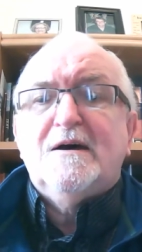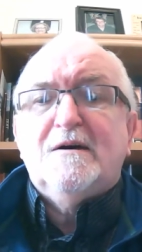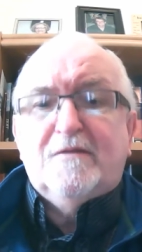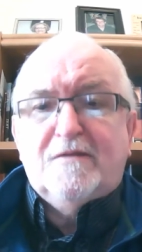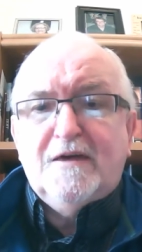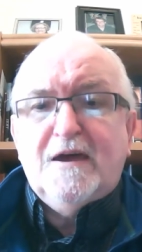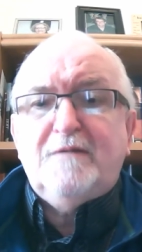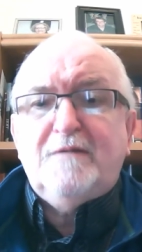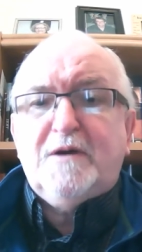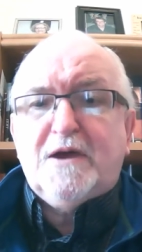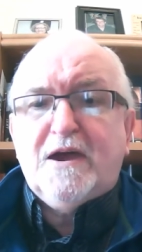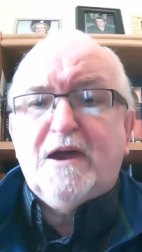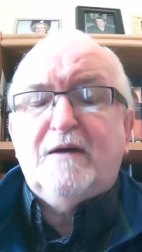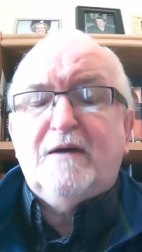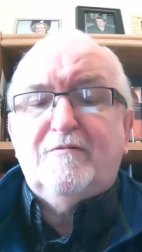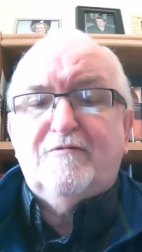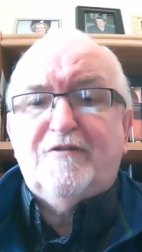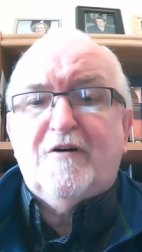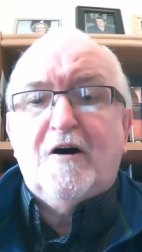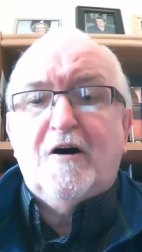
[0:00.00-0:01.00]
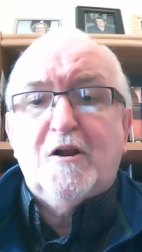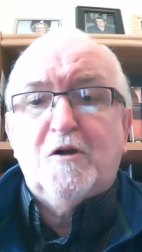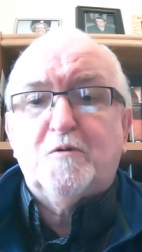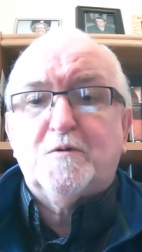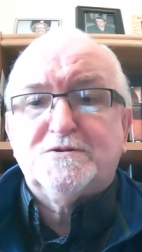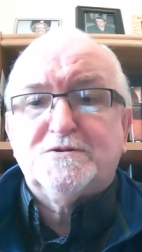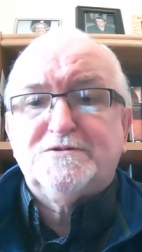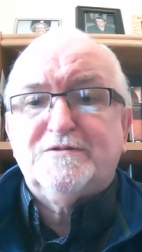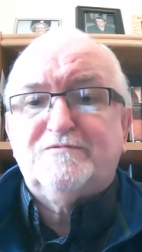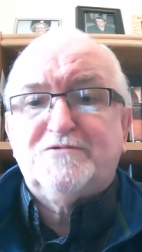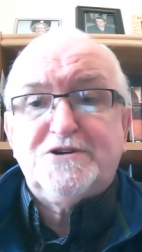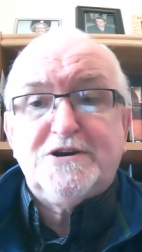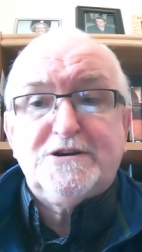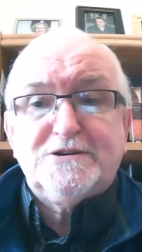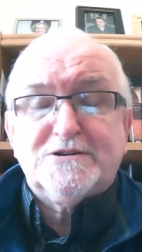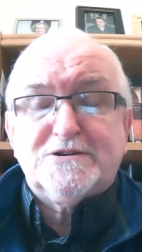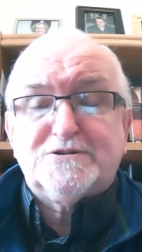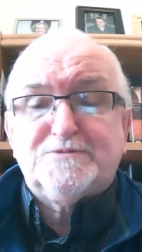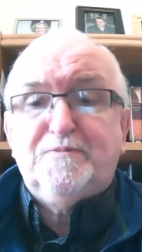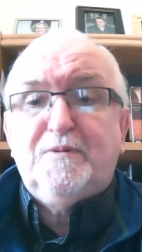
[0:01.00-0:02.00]
They became followers of
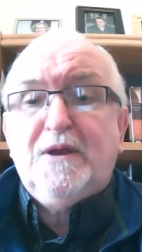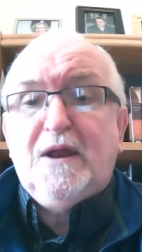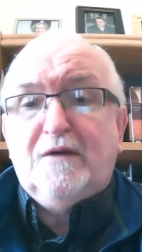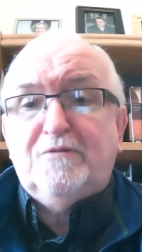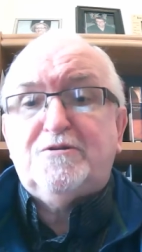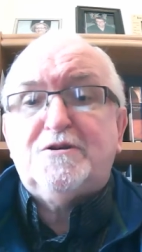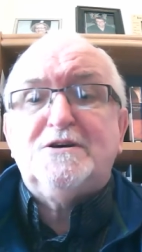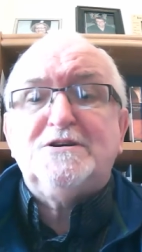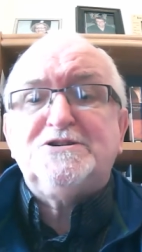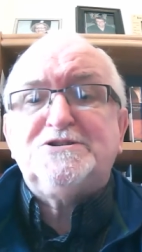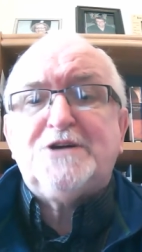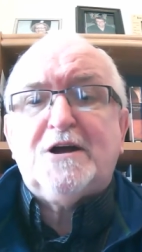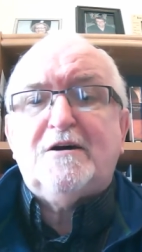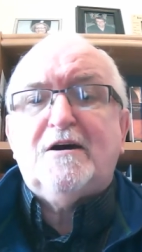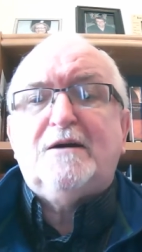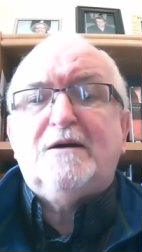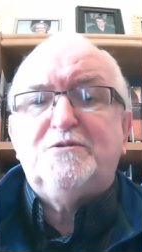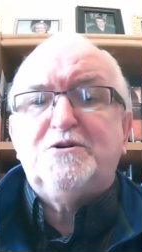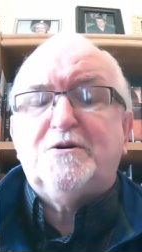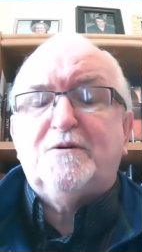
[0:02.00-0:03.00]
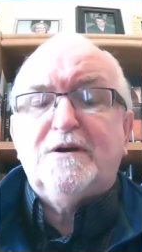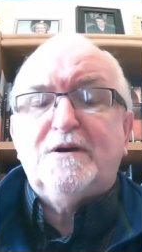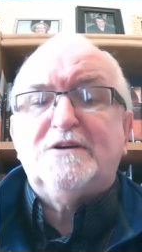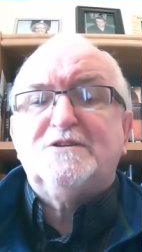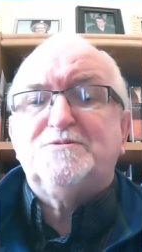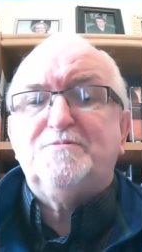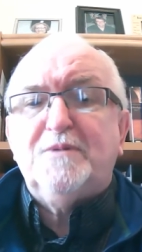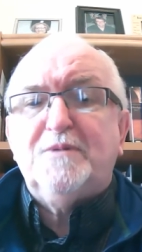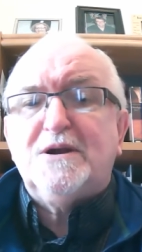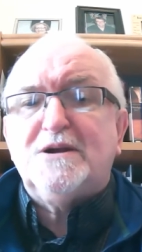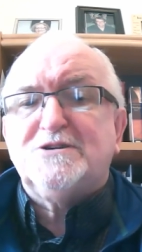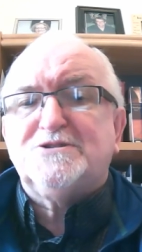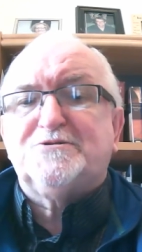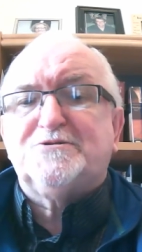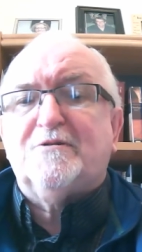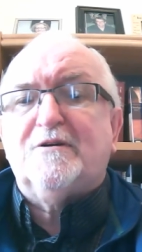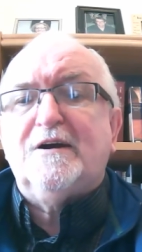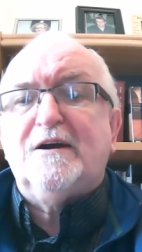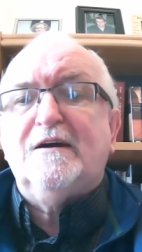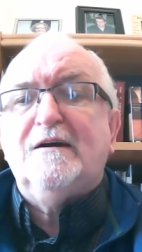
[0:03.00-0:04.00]
Jesus, but at this time, during his
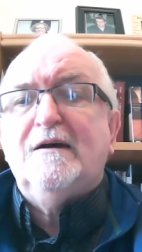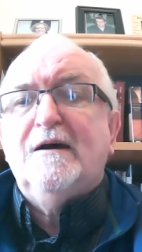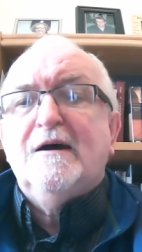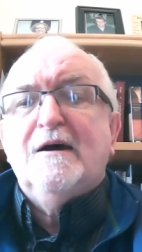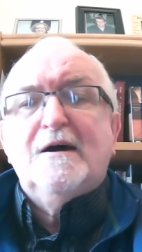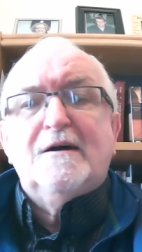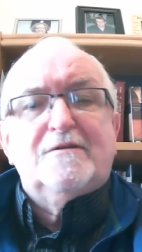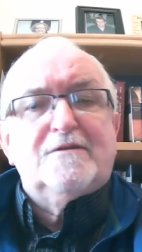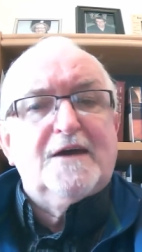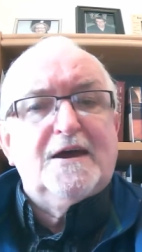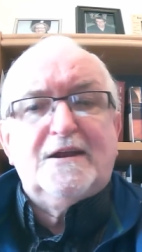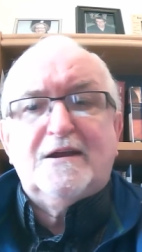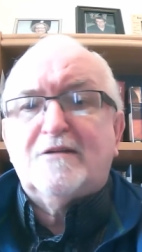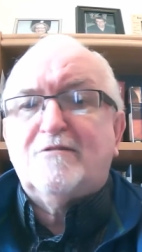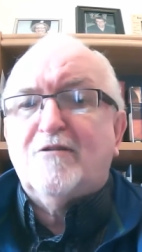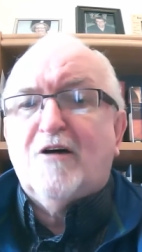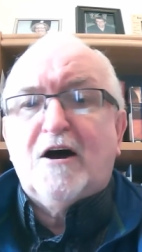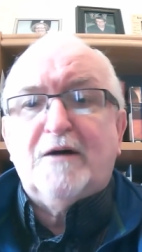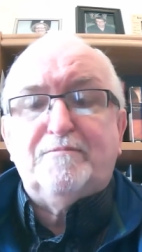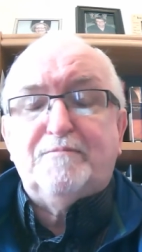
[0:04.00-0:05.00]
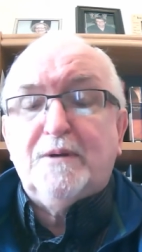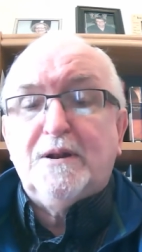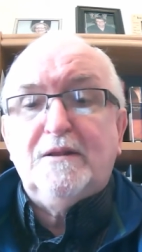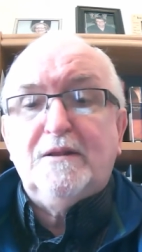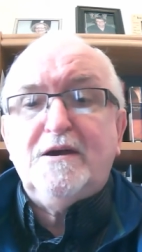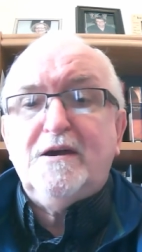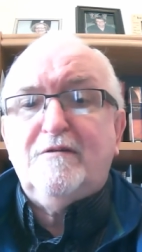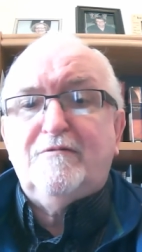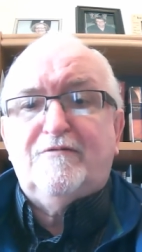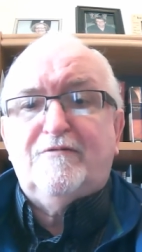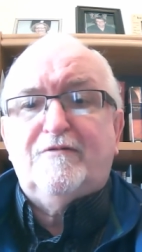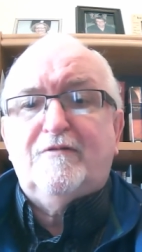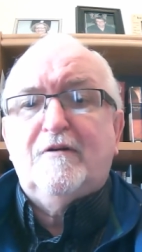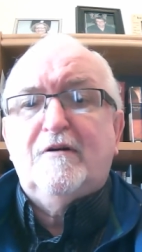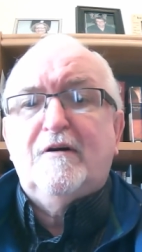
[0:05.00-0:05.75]
ministry, they did not believe.